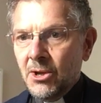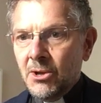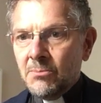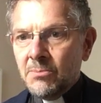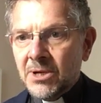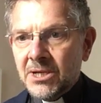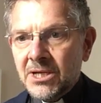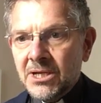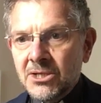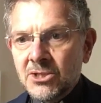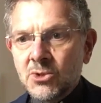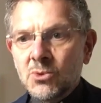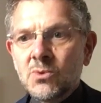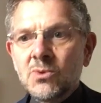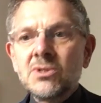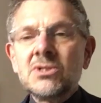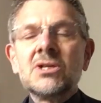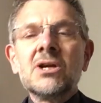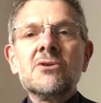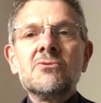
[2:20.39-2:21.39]
but he's
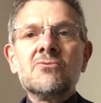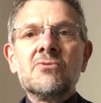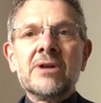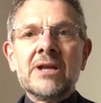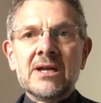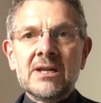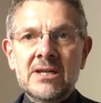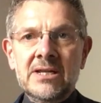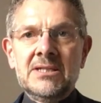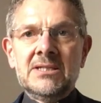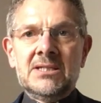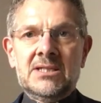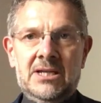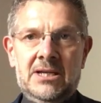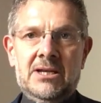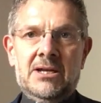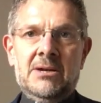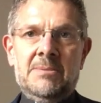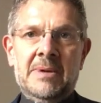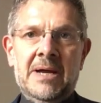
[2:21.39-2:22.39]
also
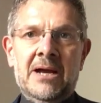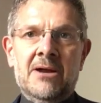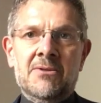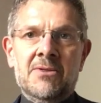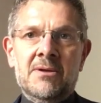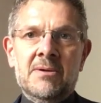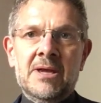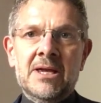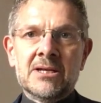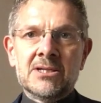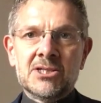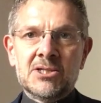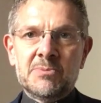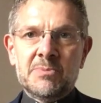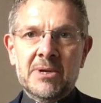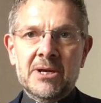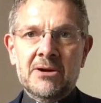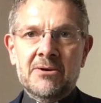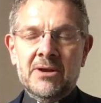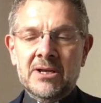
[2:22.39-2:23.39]
realistic about the
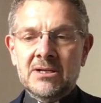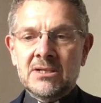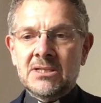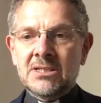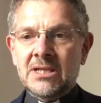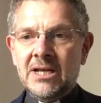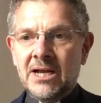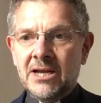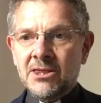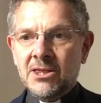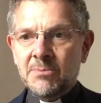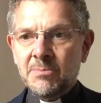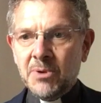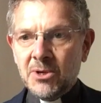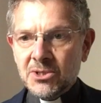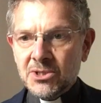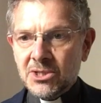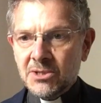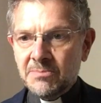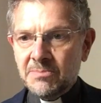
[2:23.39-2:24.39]
experience and the
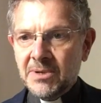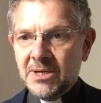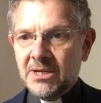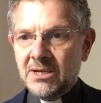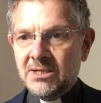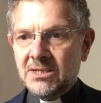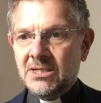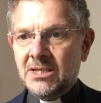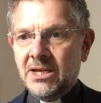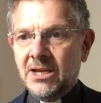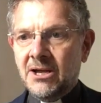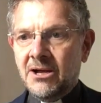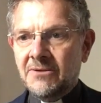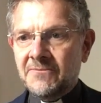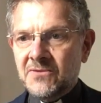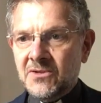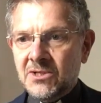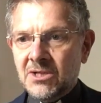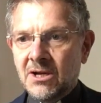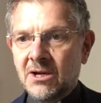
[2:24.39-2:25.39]
possibility
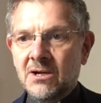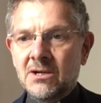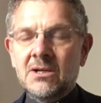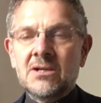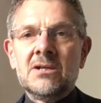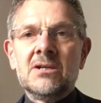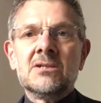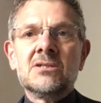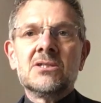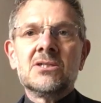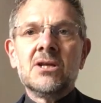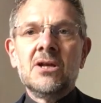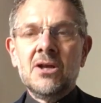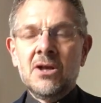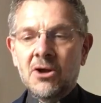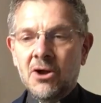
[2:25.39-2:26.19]
of darkness,